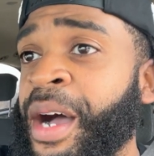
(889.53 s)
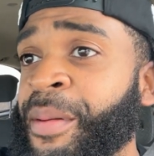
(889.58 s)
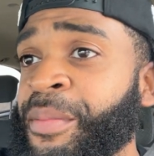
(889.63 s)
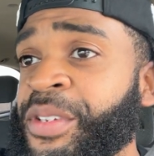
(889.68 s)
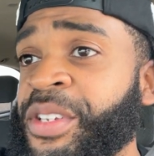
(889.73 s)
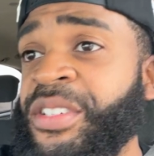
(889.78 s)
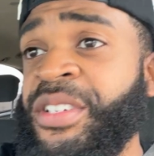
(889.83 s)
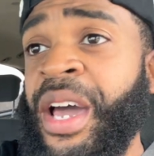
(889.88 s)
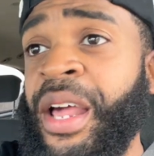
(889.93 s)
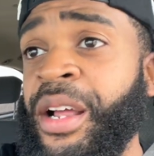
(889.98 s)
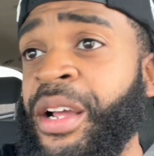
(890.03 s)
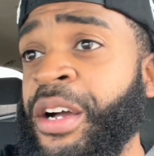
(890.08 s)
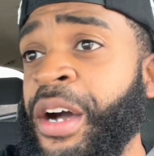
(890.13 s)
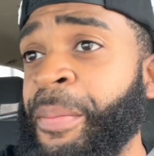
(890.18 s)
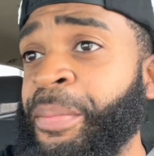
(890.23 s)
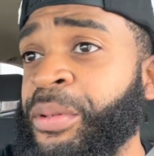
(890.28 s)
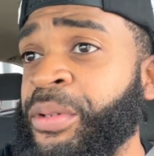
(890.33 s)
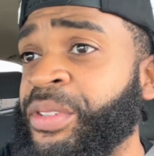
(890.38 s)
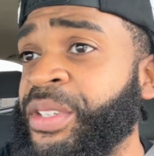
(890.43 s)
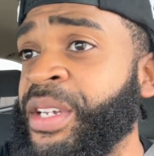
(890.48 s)
Just got a
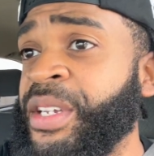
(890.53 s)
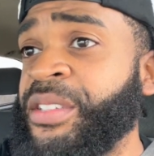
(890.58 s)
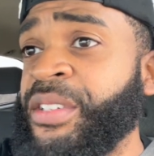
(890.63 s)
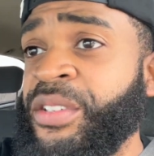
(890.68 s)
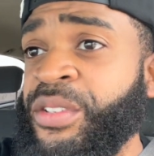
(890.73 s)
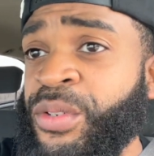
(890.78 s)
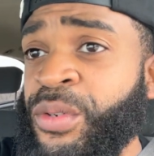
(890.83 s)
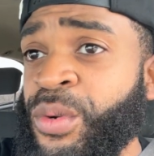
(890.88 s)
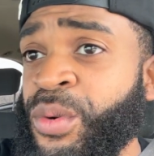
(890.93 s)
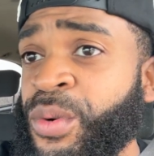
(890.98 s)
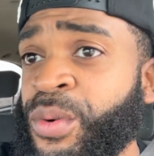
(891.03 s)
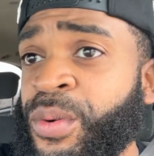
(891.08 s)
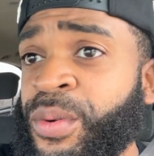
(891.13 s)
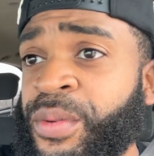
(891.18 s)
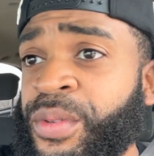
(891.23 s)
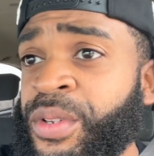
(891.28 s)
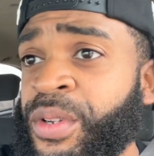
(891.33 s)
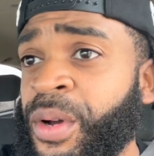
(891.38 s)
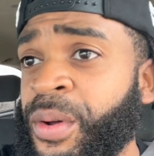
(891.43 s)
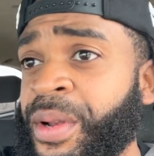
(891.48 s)
couple of things to do.
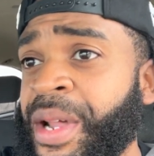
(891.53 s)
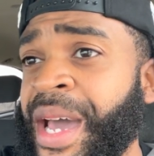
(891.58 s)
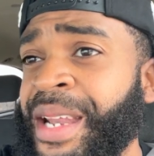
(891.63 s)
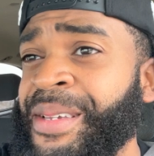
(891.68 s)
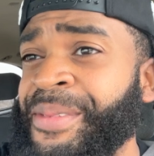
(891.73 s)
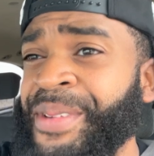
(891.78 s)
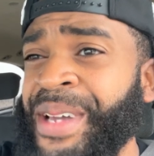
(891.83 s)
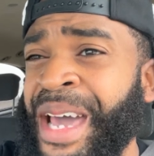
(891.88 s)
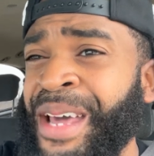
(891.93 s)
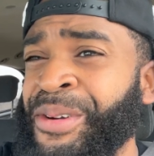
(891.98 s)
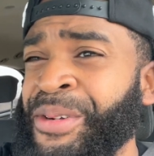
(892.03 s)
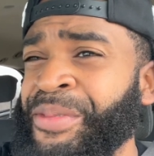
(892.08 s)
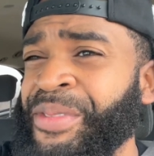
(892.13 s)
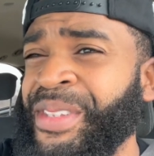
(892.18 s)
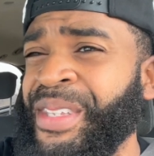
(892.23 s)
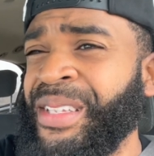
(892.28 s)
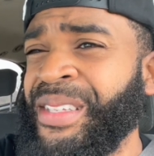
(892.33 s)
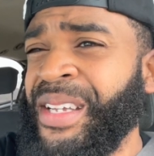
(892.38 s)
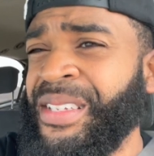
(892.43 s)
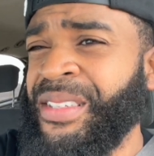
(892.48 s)
You know, I don't even
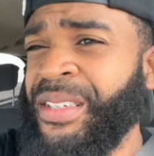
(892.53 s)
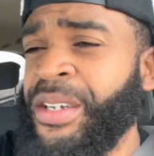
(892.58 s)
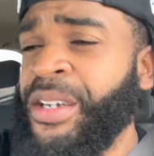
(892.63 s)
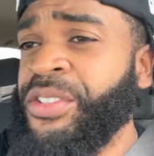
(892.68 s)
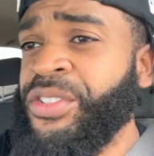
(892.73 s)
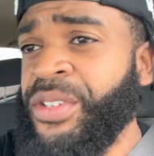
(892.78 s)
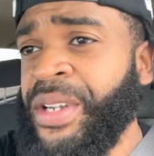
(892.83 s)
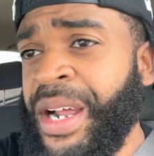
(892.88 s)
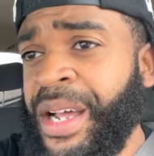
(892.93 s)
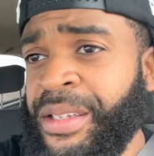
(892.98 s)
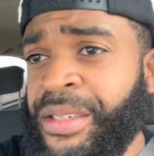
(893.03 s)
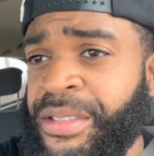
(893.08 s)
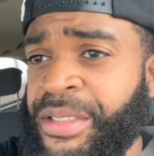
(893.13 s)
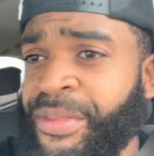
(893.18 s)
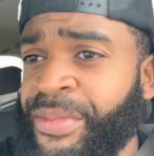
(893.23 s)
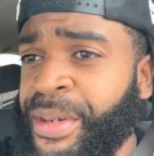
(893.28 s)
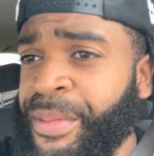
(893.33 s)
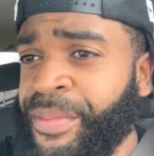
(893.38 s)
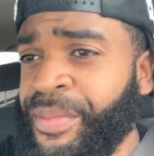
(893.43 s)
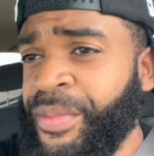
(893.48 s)
think that's $100
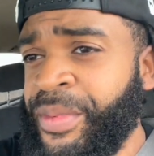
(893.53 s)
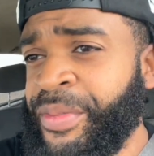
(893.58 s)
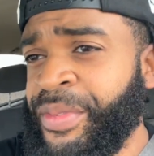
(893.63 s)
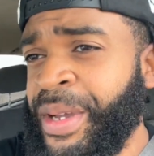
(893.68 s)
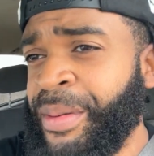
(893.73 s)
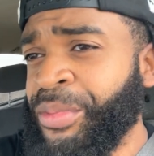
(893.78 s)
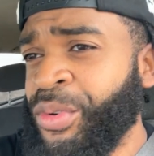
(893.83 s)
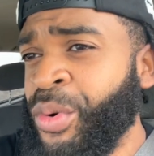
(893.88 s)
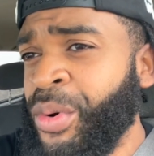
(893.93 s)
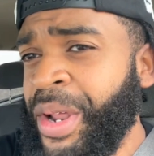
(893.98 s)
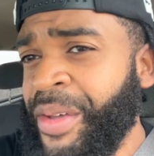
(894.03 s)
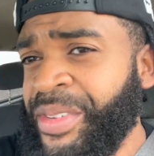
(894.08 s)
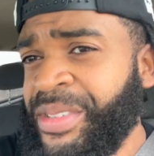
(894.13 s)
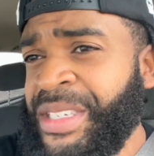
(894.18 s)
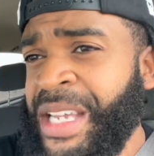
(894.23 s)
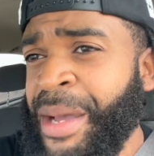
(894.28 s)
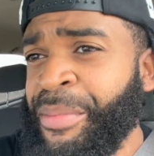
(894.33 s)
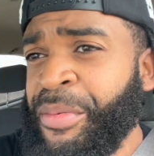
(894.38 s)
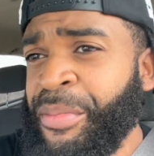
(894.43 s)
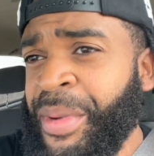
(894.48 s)
if I'm going off the
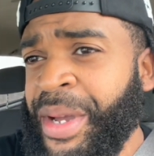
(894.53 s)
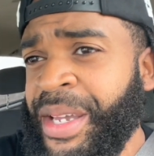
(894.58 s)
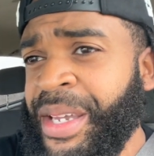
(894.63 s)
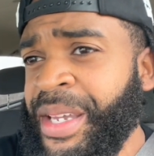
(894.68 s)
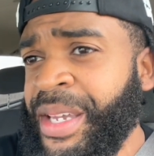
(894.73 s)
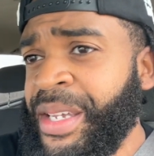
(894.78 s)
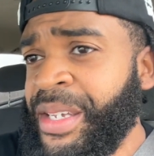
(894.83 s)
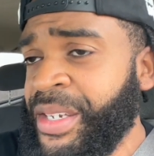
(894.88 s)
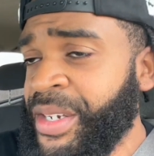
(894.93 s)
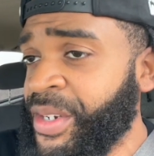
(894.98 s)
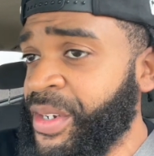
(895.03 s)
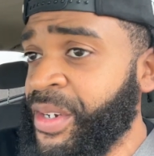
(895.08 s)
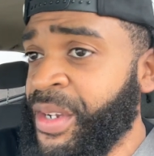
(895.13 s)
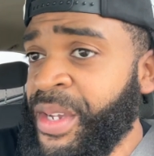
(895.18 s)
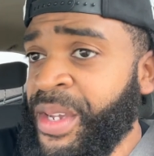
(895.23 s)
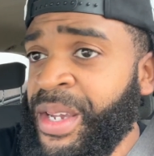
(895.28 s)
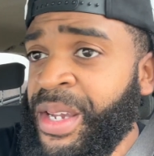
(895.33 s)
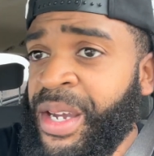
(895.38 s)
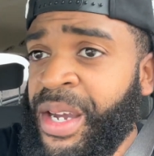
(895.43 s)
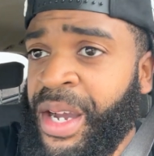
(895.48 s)
top of my head here.
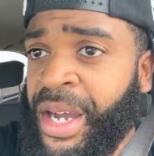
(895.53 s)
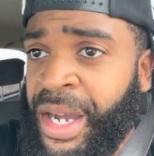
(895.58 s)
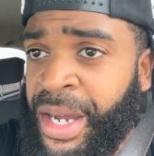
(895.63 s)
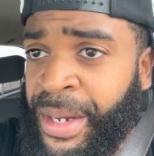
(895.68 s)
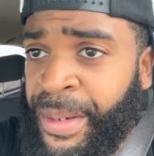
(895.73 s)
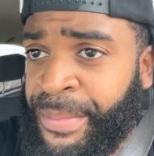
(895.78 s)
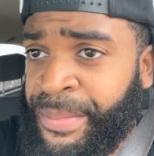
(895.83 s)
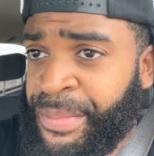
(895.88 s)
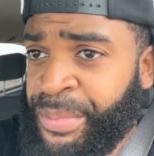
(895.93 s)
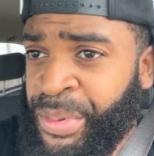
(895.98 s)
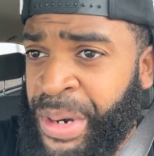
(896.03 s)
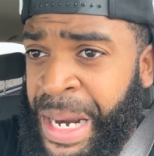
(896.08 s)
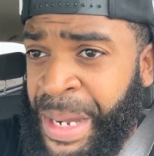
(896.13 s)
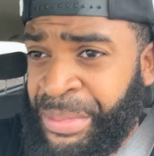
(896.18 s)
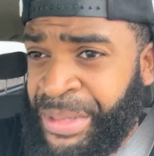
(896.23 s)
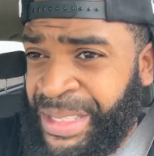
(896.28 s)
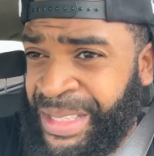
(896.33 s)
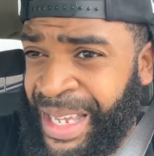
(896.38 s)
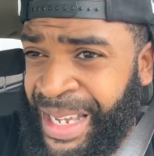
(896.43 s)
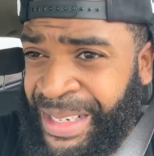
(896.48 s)

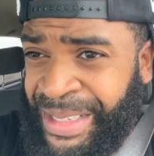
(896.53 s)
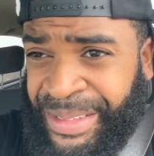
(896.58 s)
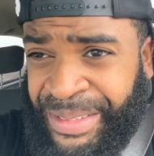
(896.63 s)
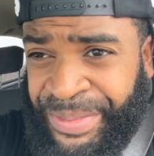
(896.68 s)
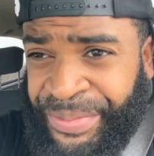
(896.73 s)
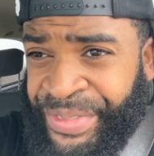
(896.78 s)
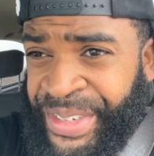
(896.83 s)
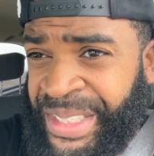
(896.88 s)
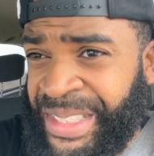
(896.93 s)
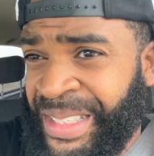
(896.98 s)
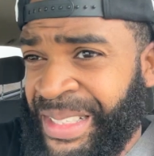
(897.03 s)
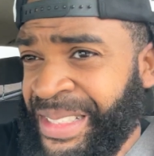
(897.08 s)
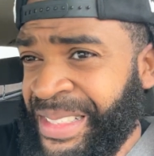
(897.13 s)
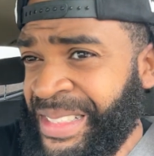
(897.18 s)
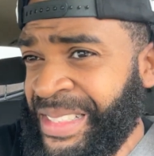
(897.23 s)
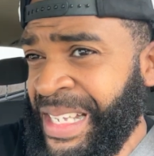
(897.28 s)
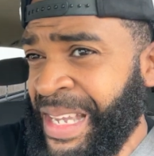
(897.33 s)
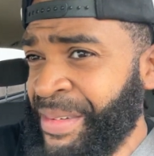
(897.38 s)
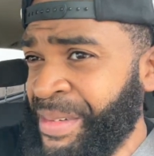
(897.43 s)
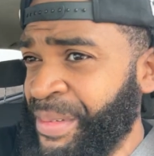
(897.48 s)
Probably like $50 to
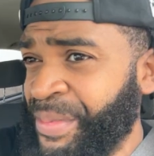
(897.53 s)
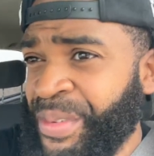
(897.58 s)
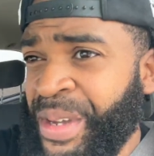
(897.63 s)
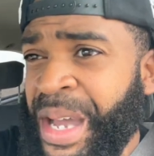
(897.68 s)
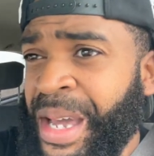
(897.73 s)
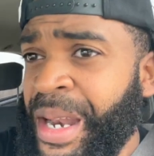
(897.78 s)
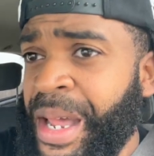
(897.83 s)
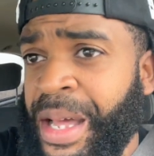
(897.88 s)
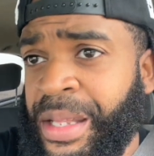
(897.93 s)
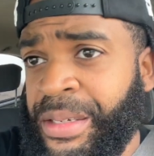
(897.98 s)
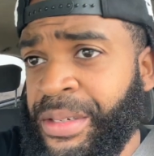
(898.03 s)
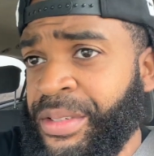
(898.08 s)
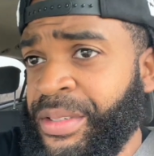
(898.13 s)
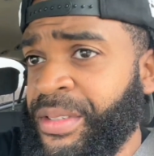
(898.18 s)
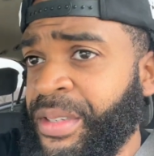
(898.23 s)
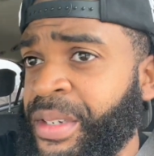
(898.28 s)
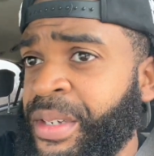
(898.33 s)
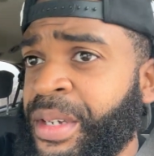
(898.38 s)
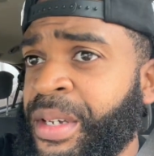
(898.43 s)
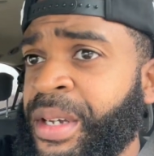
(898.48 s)
$75
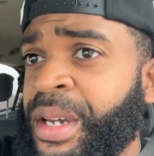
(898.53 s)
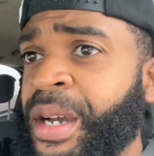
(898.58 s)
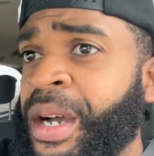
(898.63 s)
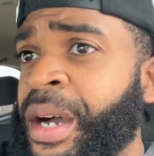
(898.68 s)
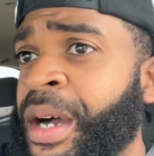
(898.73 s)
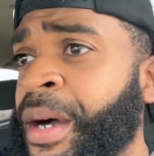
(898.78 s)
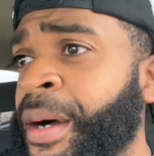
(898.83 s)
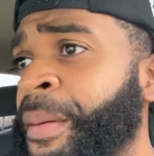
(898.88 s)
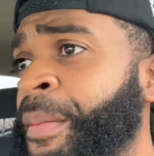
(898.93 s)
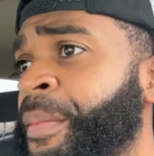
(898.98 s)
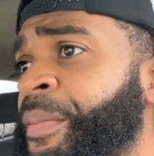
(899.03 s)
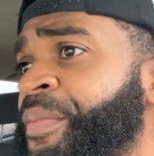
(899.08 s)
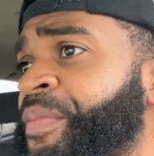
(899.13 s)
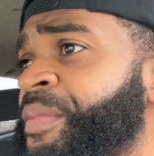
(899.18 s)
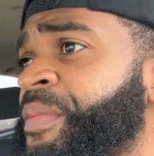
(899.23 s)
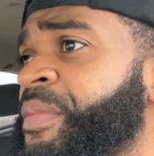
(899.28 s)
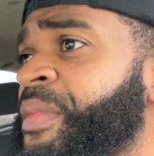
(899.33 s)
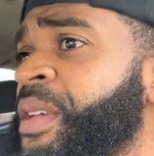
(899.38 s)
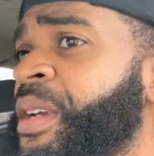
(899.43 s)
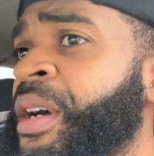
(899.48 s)

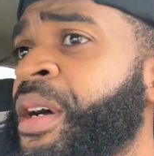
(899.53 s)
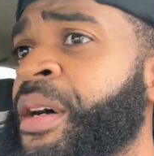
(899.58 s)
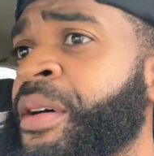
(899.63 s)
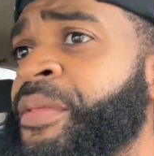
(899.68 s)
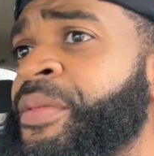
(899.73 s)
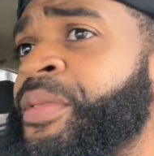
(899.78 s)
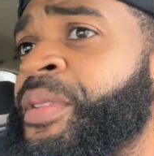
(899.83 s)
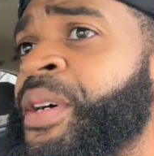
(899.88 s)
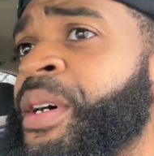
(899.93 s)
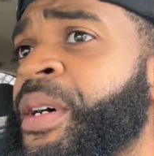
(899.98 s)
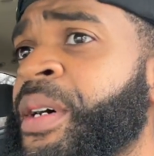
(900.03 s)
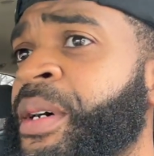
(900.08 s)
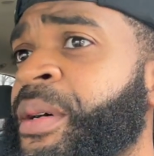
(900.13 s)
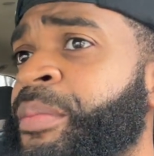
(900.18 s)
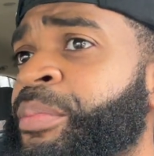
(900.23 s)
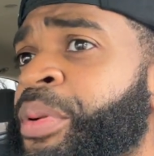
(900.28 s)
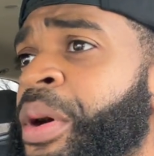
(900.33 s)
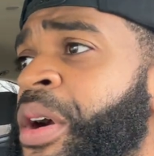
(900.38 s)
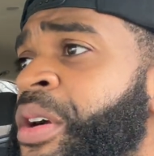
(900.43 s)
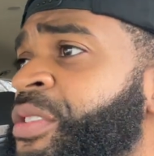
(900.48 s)

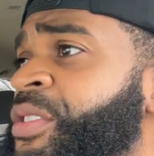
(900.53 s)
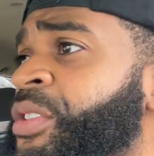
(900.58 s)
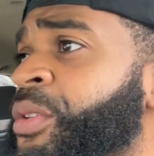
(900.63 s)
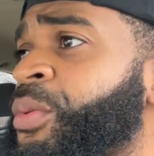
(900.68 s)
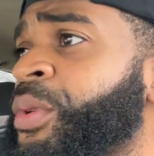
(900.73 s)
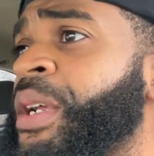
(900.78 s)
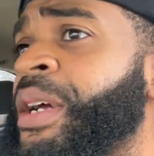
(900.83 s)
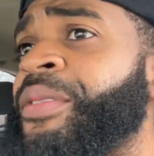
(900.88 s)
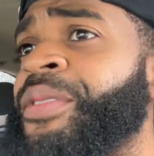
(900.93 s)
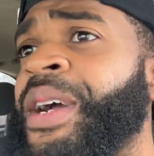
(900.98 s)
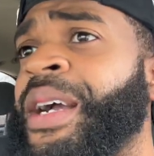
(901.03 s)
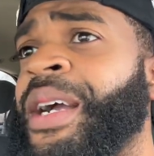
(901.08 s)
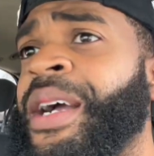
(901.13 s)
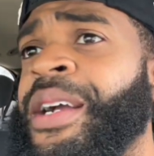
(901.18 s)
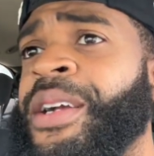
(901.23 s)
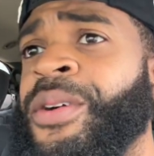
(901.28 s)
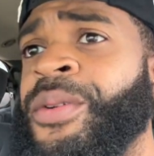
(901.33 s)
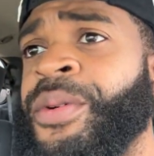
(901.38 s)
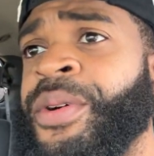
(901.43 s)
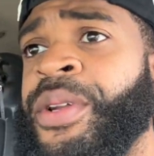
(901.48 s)
of parts or whatever I got
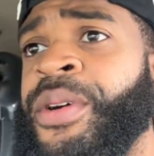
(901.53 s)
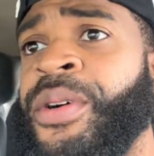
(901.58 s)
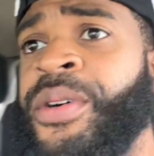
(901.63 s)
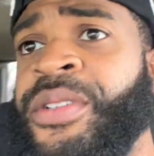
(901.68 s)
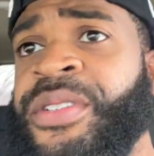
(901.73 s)
going on.